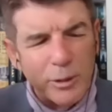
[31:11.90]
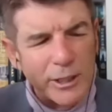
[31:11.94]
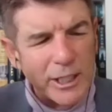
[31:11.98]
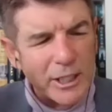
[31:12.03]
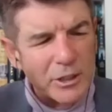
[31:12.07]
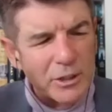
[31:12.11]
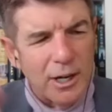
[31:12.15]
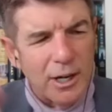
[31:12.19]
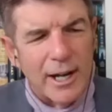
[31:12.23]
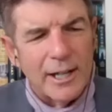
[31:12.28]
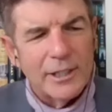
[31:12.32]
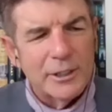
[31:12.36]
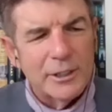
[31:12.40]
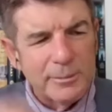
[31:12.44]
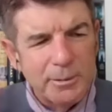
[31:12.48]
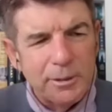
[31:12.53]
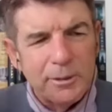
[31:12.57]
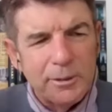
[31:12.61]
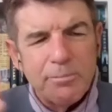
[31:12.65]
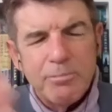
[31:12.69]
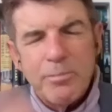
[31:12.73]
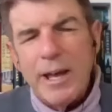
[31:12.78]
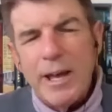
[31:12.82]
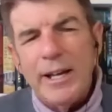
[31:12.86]
when he talks
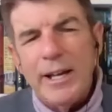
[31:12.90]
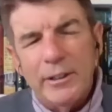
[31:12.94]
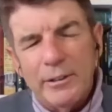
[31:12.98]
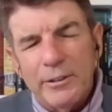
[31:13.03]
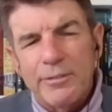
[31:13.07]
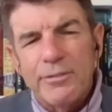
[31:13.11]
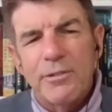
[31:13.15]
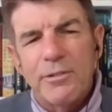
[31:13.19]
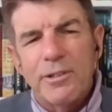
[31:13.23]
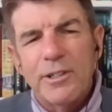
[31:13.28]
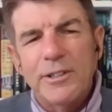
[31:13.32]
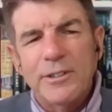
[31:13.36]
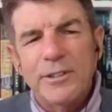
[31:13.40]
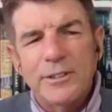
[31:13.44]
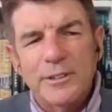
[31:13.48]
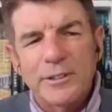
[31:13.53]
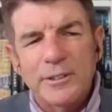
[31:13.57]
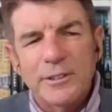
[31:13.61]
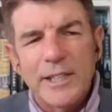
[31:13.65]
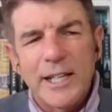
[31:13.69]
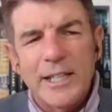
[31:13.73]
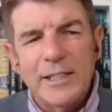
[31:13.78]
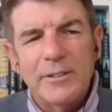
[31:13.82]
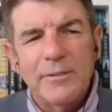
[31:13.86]
about bail, for
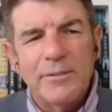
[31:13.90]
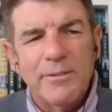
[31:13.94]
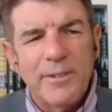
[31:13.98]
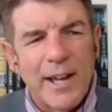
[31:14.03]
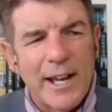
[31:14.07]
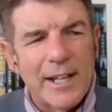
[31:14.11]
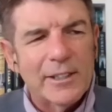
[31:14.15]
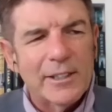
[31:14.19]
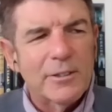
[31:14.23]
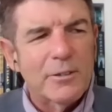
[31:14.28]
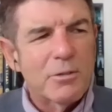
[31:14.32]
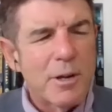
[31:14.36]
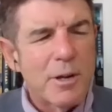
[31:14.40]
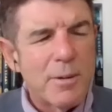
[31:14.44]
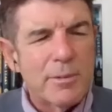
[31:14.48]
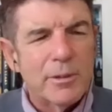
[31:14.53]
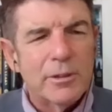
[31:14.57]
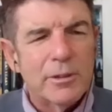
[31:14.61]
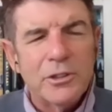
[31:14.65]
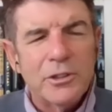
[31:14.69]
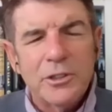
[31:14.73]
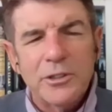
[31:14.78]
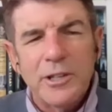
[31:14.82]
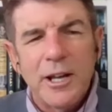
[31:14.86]
instance, and the fact that
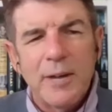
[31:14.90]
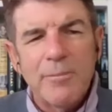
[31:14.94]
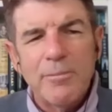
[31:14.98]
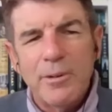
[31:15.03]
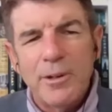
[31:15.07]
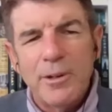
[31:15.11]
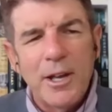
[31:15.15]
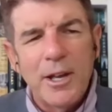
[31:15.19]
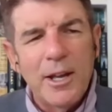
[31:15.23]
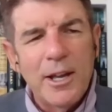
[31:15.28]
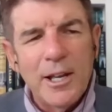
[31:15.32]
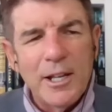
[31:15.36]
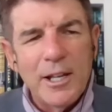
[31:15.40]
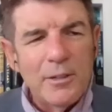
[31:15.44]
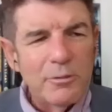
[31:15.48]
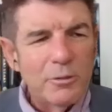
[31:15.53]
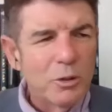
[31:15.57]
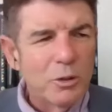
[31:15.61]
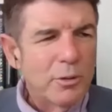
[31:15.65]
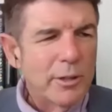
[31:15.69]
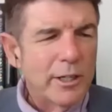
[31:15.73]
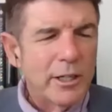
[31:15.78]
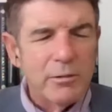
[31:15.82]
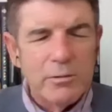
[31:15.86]
criminals should not be
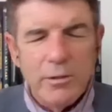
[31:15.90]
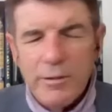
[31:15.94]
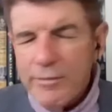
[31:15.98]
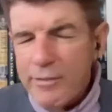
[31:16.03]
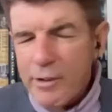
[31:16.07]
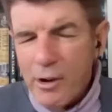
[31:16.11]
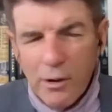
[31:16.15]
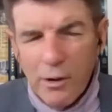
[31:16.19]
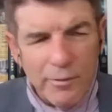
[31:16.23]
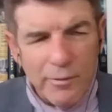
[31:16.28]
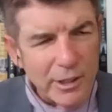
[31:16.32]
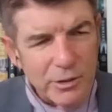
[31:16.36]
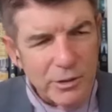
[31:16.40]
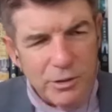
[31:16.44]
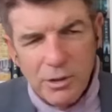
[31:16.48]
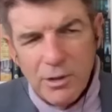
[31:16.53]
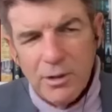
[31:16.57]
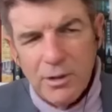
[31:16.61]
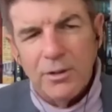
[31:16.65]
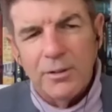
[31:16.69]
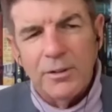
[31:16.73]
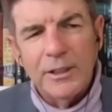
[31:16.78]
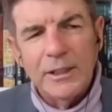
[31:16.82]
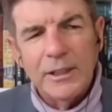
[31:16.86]
doing a revolving
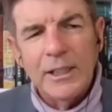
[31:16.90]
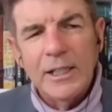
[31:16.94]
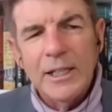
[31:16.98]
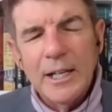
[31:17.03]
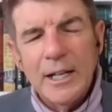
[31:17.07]
door,